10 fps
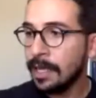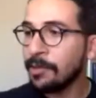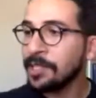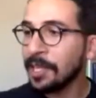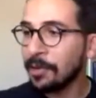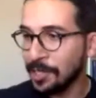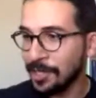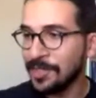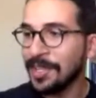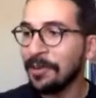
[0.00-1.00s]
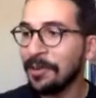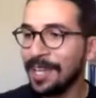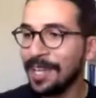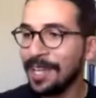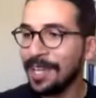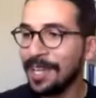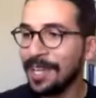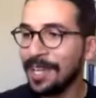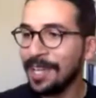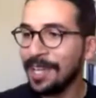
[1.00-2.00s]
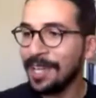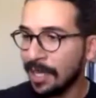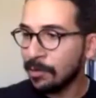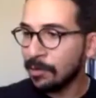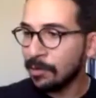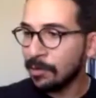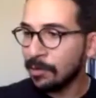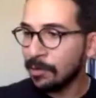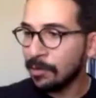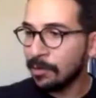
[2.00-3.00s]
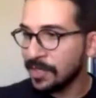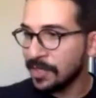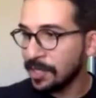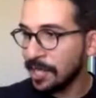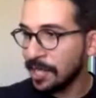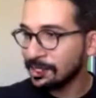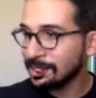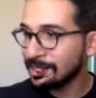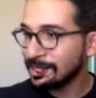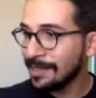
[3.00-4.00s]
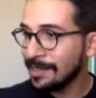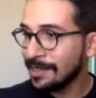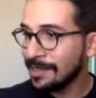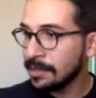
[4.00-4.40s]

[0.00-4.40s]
No one is speaking in this clip.